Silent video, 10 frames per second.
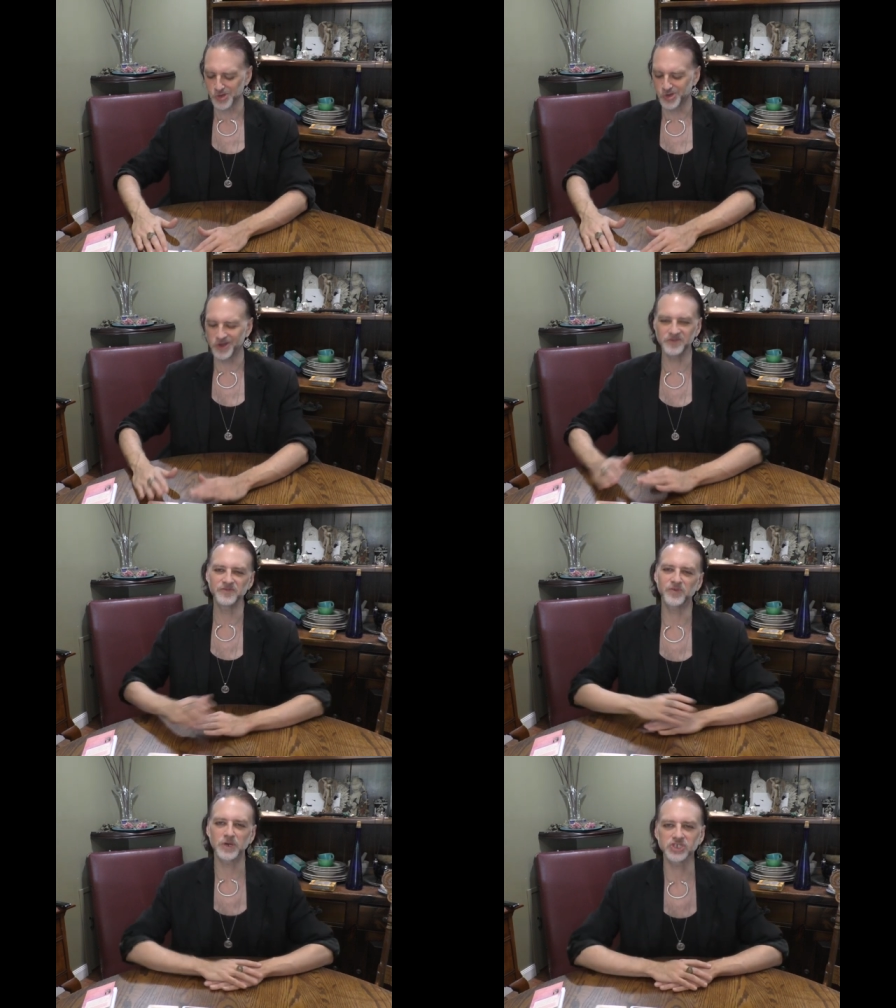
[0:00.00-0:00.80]
good,
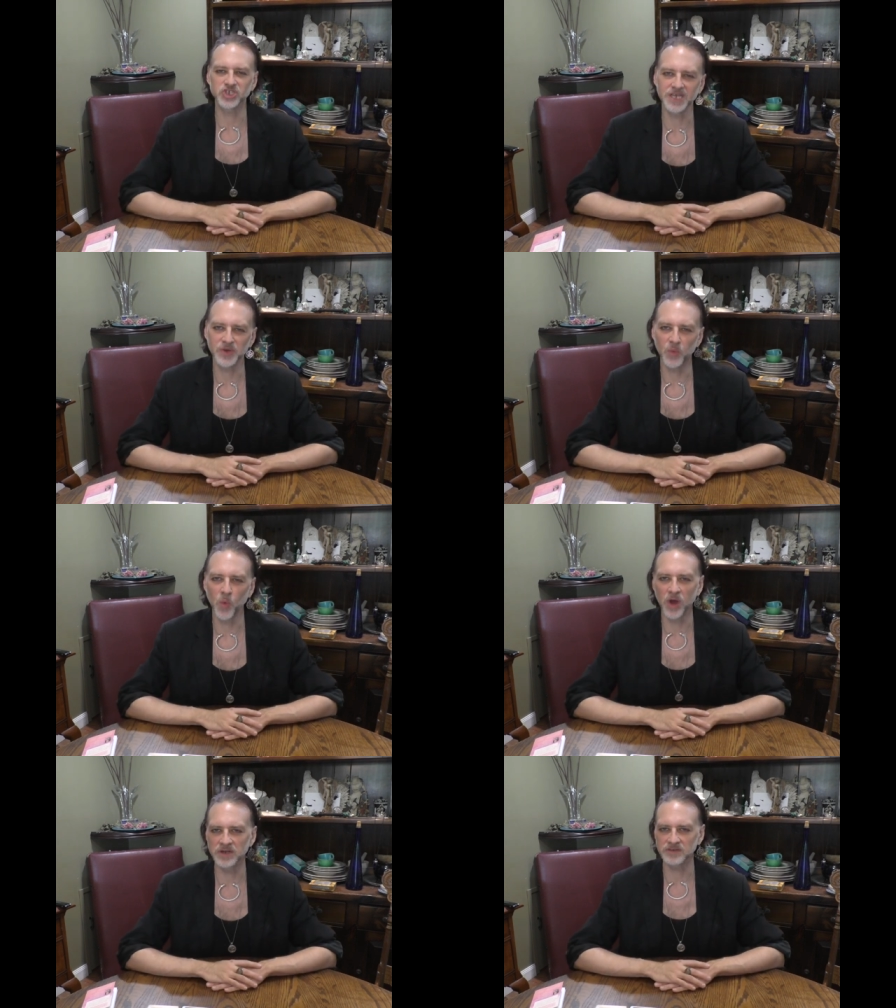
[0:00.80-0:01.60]
fortunate,
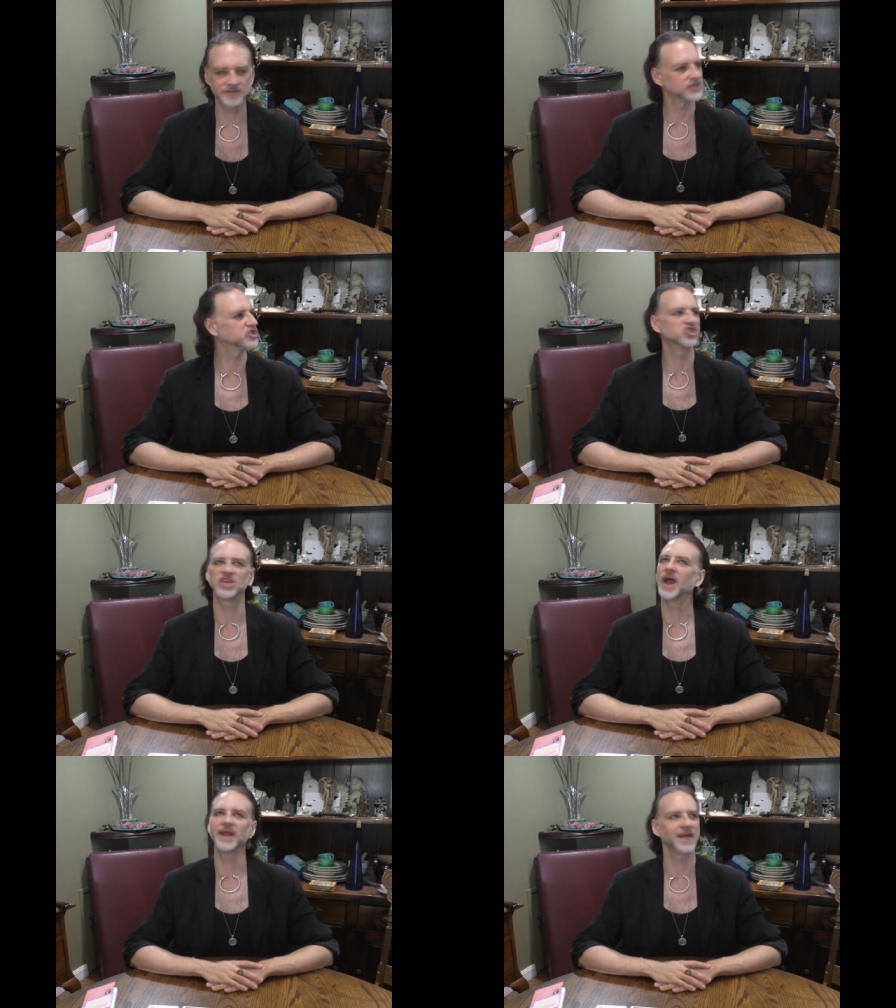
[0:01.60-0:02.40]
wonderful,
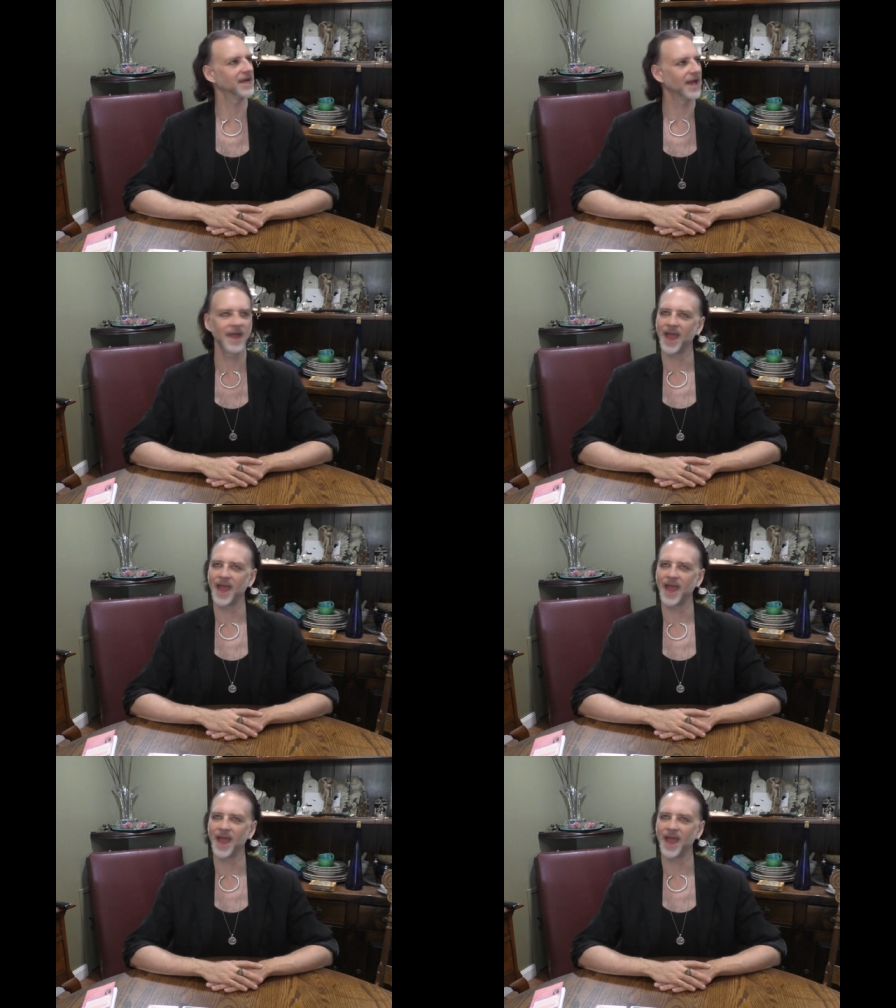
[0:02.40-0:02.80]
shiny,